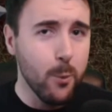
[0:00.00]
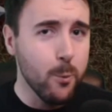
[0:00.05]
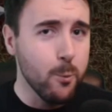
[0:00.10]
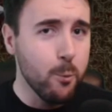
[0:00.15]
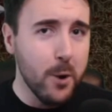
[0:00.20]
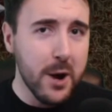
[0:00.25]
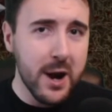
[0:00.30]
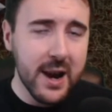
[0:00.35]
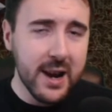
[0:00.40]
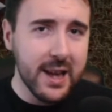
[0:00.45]

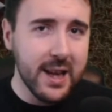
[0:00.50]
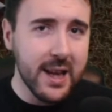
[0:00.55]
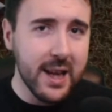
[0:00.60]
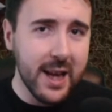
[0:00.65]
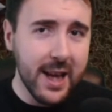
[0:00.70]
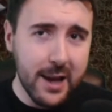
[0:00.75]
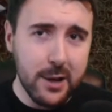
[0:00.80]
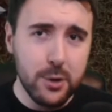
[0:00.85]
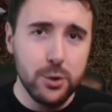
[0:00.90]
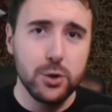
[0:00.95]

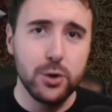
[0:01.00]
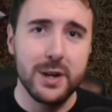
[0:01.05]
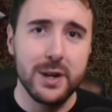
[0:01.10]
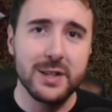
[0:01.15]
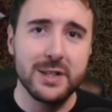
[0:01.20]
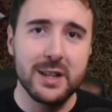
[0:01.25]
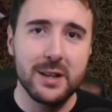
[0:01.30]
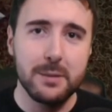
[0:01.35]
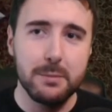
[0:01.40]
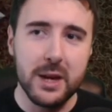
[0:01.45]
Really
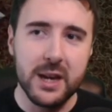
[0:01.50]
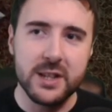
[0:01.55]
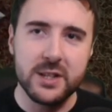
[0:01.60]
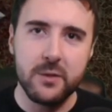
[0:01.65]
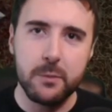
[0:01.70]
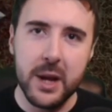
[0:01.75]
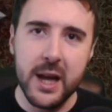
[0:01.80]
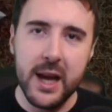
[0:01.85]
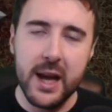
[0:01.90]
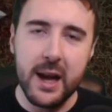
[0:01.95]
interesting mix
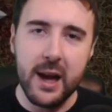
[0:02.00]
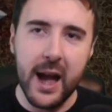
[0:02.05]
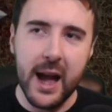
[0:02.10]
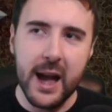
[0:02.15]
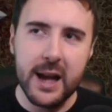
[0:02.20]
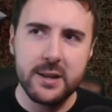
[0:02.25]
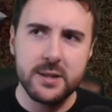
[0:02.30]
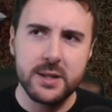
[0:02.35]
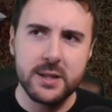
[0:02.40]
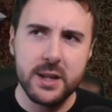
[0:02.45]
of player,
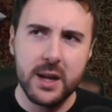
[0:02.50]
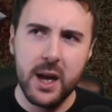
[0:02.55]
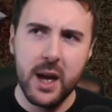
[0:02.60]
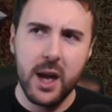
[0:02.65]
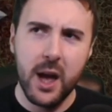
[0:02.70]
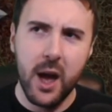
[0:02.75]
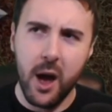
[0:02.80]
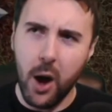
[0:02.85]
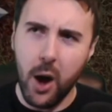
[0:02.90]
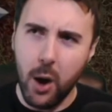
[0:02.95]
and
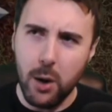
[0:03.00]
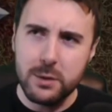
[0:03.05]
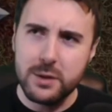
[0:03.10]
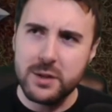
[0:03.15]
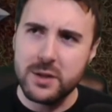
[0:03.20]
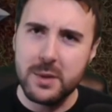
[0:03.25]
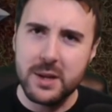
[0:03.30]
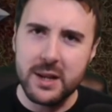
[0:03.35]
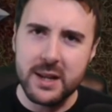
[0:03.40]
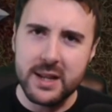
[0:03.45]

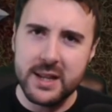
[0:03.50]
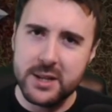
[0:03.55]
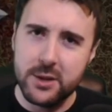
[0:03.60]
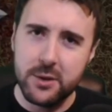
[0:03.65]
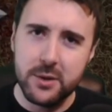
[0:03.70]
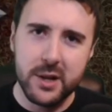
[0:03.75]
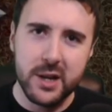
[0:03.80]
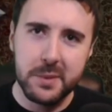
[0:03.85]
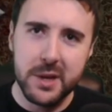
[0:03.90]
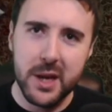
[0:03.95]
ultimately
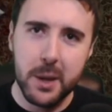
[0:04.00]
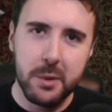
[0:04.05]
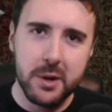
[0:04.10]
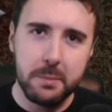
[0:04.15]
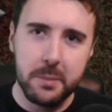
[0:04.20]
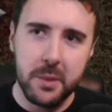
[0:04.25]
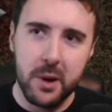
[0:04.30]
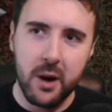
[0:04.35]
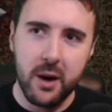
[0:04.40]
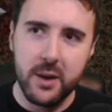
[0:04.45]
you're going to be able
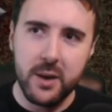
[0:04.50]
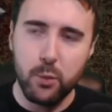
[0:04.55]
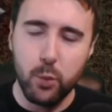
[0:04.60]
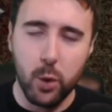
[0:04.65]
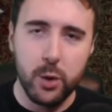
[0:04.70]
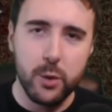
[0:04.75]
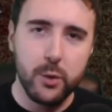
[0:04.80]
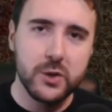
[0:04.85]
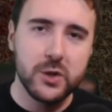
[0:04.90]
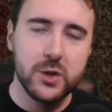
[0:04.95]
to buy
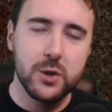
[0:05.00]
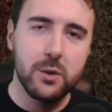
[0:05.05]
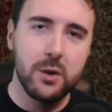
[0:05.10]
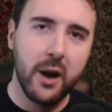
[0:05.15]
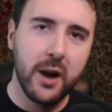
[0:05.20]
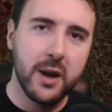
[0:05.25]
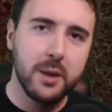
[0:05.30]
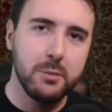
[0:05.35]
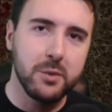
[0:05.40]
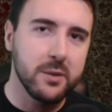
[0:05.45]
1 or 2
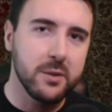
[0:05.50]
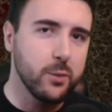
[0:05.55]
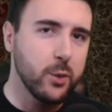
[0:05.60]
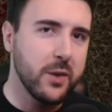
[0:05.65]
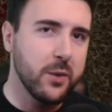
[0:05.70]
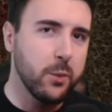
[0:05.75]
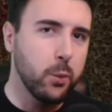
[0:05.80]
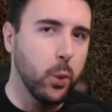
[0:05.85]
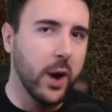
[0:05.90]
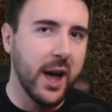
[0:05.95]
linemen
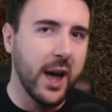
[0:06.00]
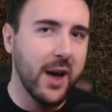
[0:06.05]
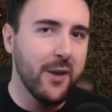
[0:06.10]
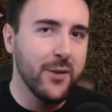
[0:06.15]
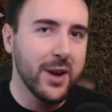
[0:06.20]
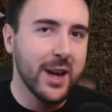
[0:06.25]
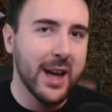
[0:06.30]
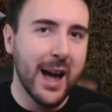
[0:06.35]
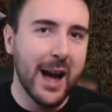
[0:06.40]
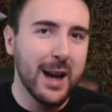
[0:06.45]
with
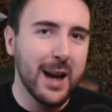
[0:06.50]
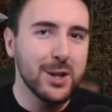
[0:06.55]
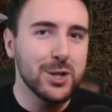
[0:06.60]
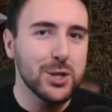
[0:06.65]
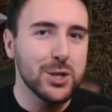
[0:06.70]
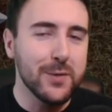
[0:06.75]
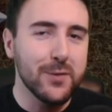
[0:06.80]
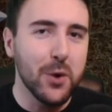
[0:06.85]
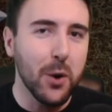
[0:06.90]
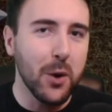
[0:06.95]
whatever
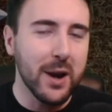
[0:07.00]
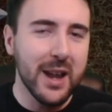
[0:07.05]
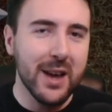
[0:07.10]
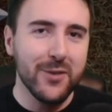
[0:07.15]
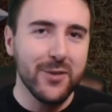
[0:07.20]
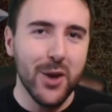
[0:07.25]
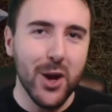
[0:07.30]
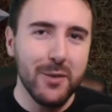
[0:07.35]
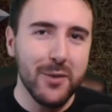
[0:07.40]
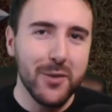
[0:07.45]
cash you've got
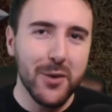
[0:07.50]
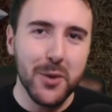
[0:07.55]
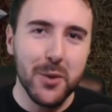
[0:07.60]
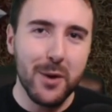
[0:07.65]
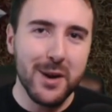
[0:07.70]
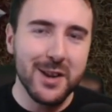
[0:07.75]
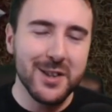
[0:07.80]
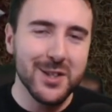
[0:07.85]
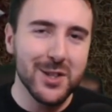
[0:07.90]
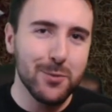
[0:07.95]
left over from the
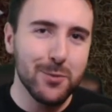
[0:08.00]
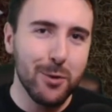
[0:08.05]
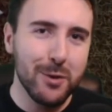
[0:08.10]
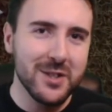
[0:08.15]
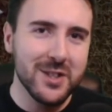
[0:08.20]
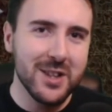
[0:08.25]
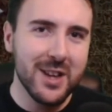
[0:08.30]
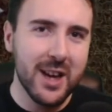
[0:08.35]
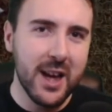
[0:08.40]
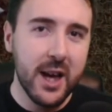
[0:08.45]
rest of the
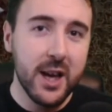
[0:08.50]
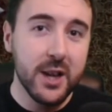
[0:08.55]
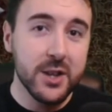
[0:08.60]
roster.